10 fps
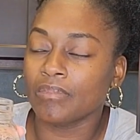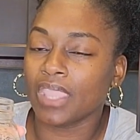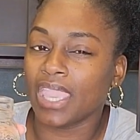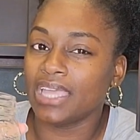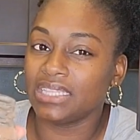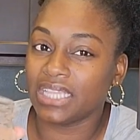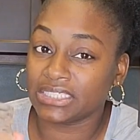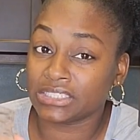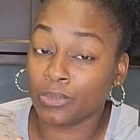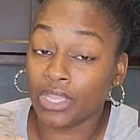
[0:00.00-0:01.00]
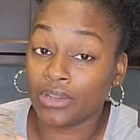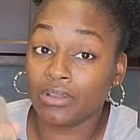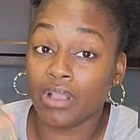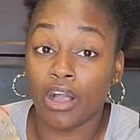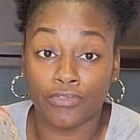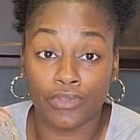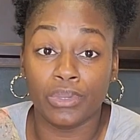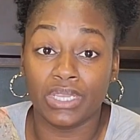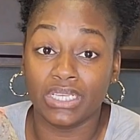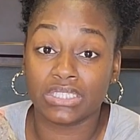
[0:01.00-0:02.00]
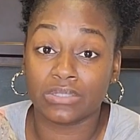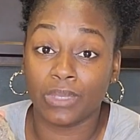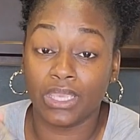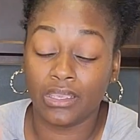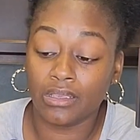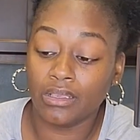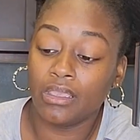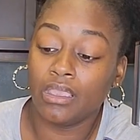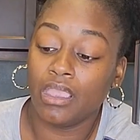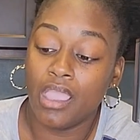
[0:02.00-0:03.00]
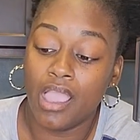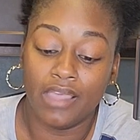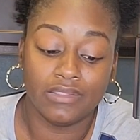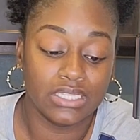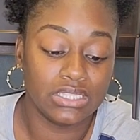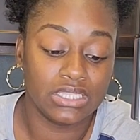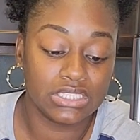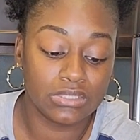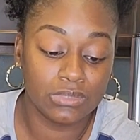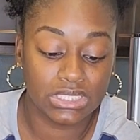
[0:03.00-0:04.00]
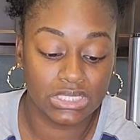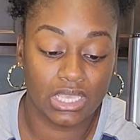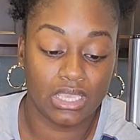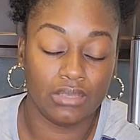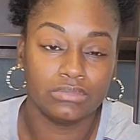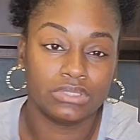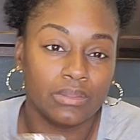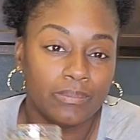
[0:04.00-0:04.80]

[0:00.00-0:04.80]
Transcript: and less sweeter, although it is sweet. And then this one seems,